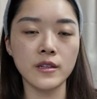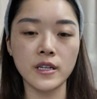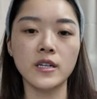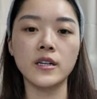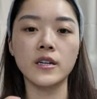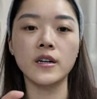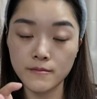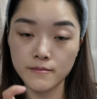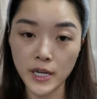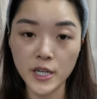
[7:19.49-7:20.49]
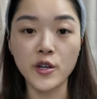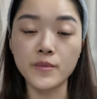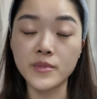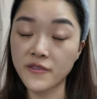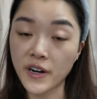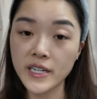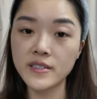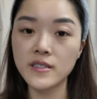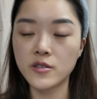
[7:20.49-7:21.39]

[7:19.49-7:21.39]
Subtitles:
the Medicube device.